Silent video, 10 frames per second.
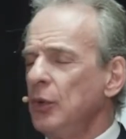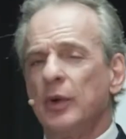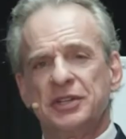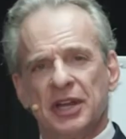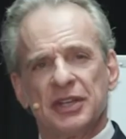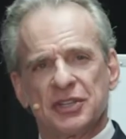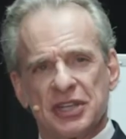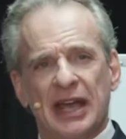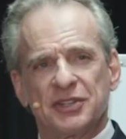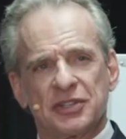which
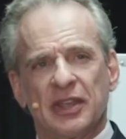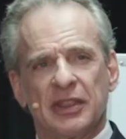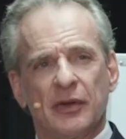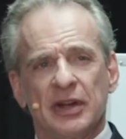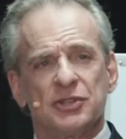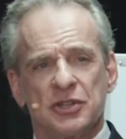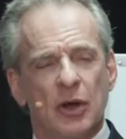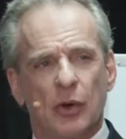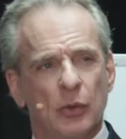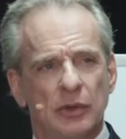says that there is
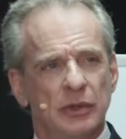no